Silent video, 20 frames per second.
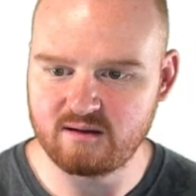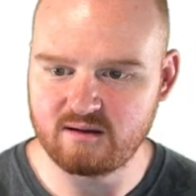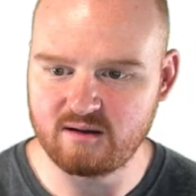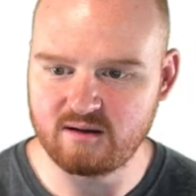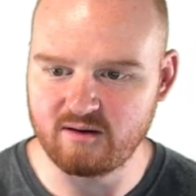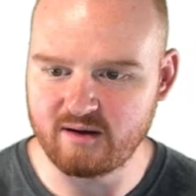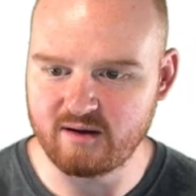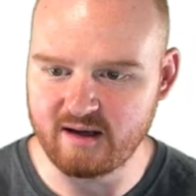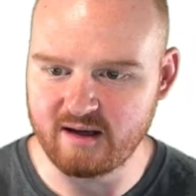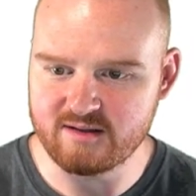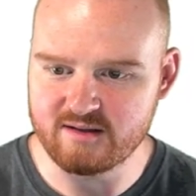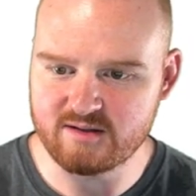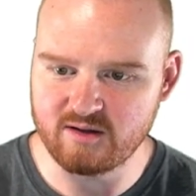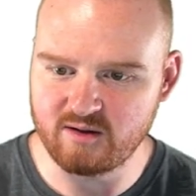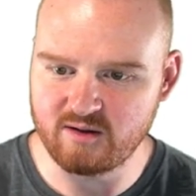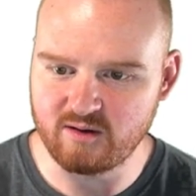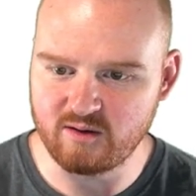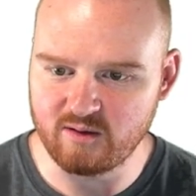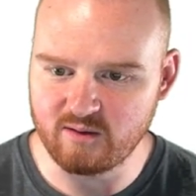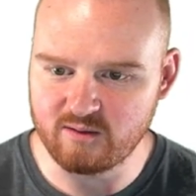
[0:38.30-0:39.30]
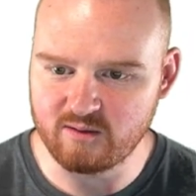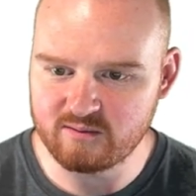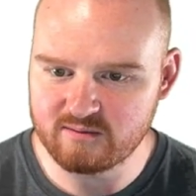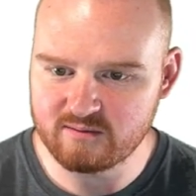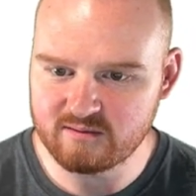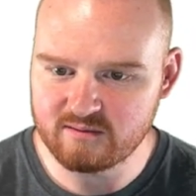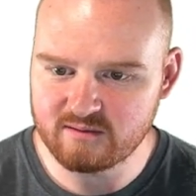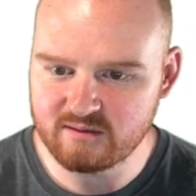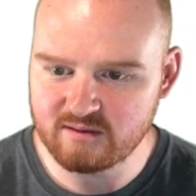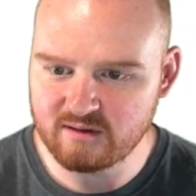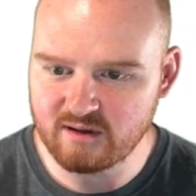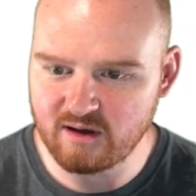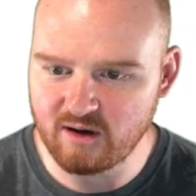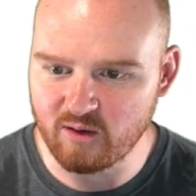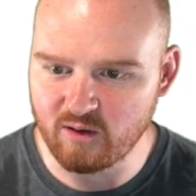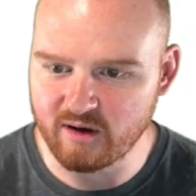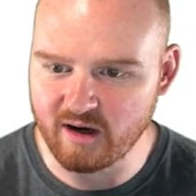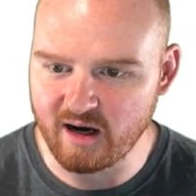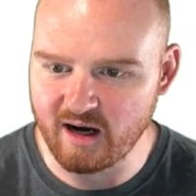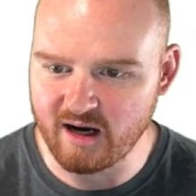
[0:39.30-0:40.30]
Okay, so,
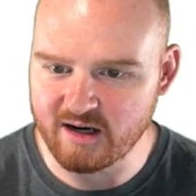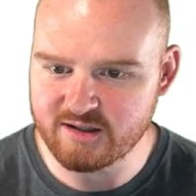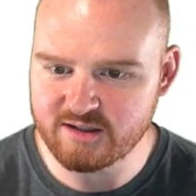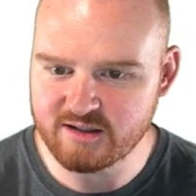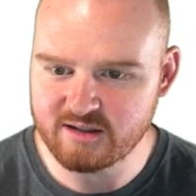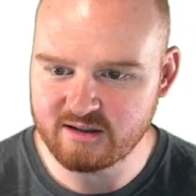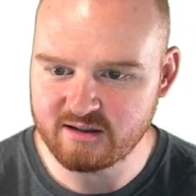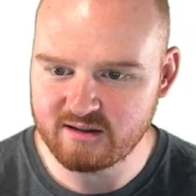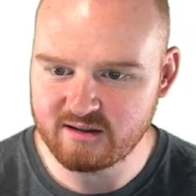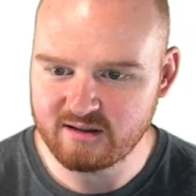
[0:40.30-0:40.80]
oh gosh.